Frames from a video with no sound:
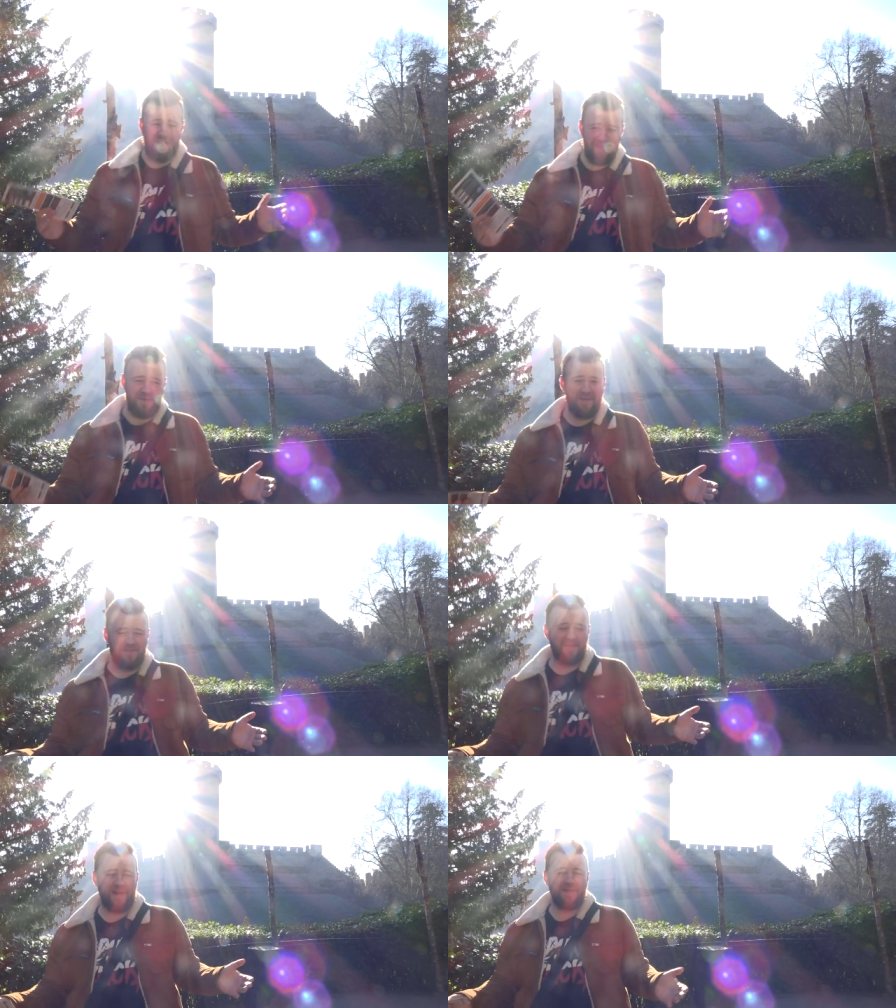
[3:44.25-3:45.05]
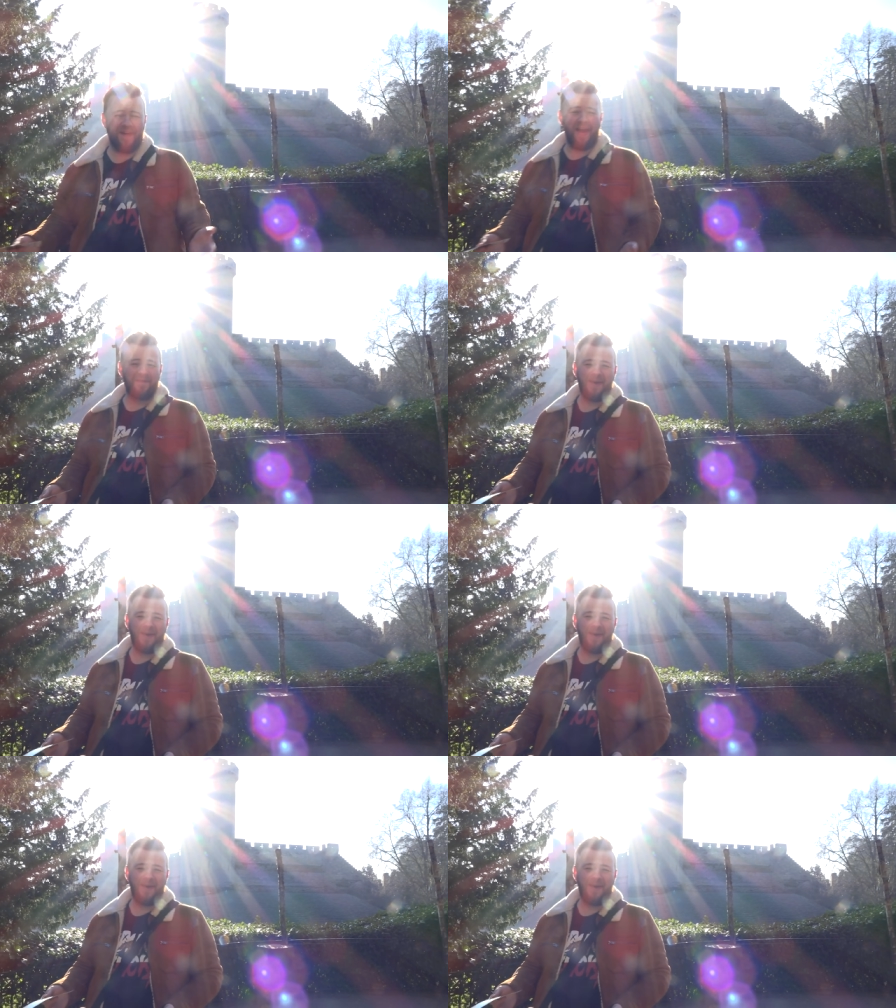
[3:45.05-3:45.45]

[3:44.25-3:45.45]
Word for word: I don't think we are prepared for how